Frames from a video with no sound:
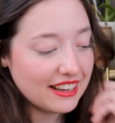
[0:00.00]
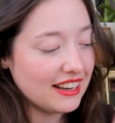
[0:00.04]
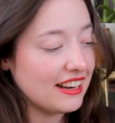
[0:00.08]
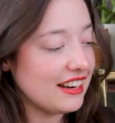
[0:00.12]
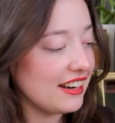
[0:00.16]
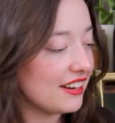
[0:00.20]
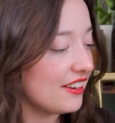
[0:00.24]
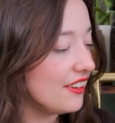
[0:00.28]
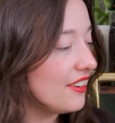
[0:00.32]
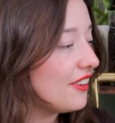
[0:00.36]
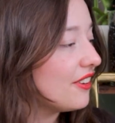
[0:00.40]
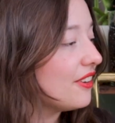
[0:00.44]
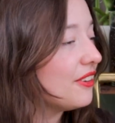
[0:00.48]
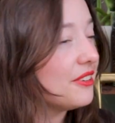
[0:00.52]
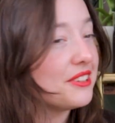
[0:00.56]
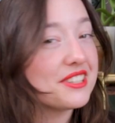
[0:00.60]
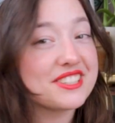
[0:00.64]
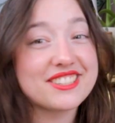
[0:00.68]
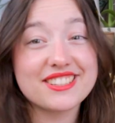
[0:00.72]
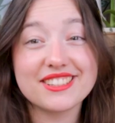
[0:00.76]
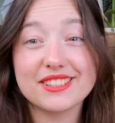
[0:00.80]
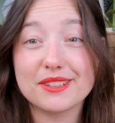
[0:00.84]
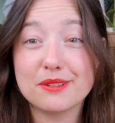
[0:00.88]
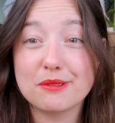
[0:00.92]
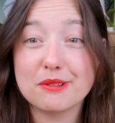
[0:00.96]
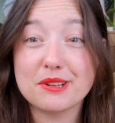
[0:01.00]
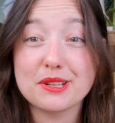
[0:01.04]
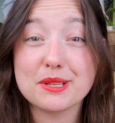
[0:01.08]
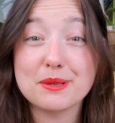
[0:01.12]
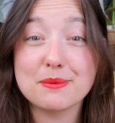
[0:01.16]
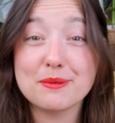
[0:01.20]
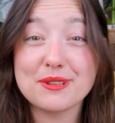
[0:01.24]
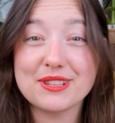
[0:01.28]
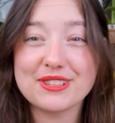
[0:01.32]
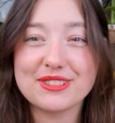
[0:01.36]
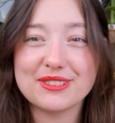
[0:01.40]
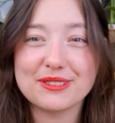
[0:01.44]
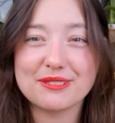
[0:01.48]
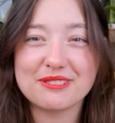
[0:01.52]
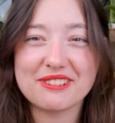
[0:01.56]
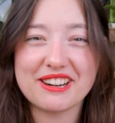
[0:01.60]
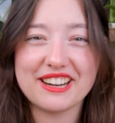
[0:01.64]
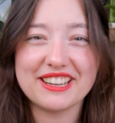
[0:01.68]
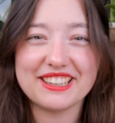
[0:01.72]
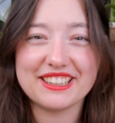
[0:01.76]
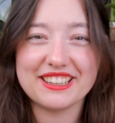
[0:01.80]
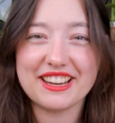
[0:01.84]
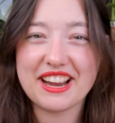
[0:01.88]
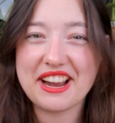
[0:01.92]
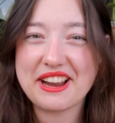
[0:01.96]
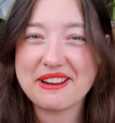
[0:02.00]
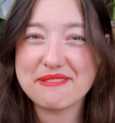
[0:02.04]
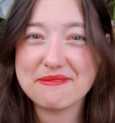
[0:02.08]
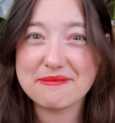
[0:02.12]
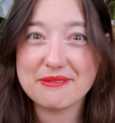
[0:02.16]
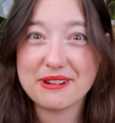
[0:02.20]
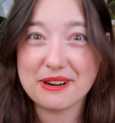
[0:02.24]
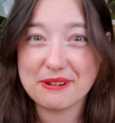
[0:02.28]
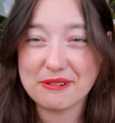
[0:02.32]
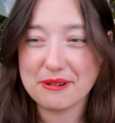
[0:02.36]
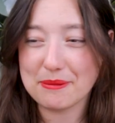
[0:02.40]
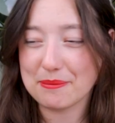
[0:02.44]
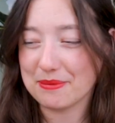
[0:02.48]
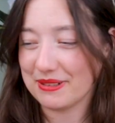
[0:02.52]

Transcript: I don't know, is it Christmas already? I'm very